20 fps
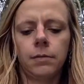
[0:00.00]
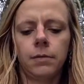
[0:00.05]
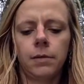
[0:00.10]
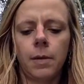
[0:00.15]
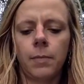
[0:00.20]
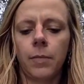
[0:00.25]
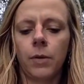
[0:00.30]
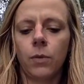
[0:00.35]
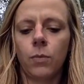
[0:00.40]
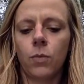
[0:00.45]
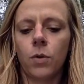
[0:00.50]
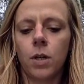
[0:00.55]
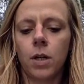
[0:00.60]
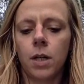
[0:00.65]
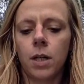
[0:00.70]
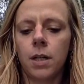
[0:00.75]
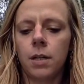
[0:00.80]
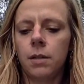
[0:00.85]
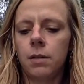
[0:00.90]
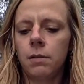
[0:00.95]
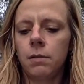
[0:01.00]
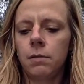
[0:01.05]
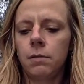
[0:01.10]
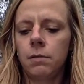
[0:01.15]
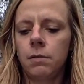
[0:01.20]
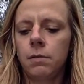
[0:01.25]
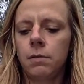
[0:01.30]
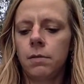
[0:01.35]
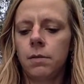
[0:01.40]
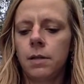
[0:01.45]
number 1.
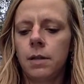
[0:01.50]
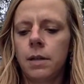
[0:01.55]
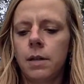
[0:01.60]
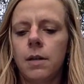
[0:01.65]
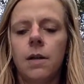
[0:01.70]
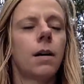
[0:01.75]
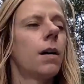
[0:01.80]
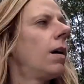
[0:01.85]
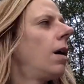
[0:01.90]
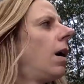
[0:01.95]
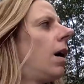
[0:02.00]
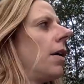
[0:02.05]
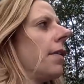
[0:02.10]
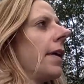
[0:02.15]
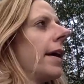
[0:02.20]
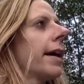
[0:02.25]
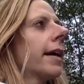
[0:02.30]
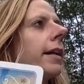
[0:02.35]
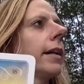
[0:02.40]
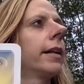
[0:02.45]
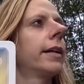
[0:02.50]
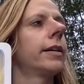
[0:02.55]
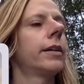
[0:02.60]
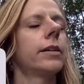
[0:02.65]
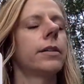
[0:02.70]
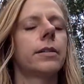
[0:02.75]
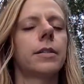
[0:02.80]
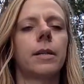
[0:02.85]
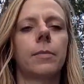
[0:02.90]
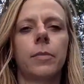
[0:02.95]
All That
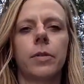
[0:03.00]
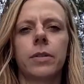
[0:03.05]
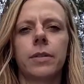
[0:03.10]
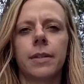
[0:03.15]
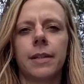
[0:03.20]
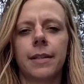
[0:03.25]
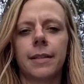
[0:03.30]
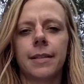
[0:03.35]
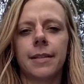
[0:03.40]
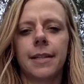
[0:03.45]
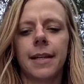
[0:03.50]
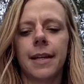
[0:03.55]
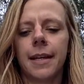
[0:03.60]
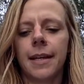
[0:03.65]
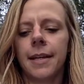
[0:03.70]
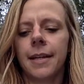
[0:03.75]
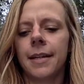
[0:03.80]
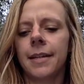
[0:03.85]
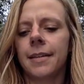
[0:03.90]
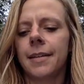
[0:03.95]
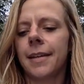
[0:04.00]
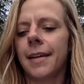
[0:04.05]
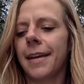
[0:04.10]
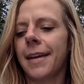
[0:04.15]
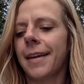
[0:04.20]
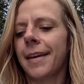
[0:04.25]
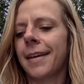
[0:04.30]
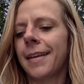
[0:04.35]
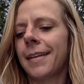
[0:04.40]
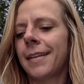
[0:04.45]
Glitters, number 16,
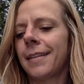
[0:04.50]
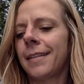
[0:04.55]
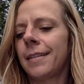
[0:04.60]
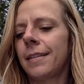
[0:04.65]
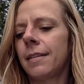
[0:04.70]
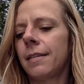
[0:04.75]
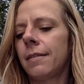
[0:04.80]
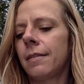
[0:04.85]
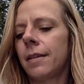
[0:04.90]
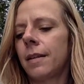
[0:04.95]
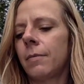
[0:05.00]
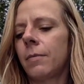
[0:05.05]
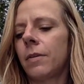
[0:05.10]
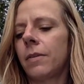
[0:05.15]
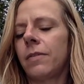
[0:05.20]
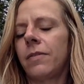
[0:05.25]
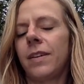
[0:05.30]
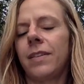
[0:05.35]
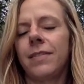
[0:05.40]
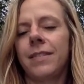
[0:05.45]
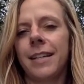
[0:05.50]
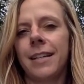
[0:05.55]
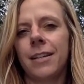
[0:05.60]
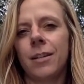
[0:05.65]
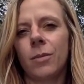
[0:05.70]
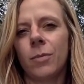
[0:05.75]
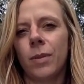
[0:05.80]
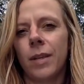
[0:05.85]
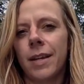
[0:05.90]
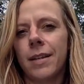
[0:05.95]
and number 50, No
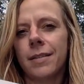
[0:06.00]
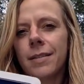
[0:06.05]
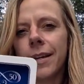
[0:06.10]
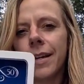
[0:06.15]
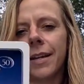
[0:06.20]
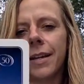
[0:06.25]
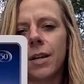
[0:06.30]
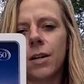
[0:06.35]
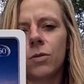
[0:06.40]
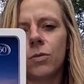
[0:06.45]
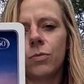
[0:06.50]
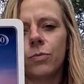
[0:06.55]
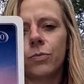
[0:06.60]
Place Like Home.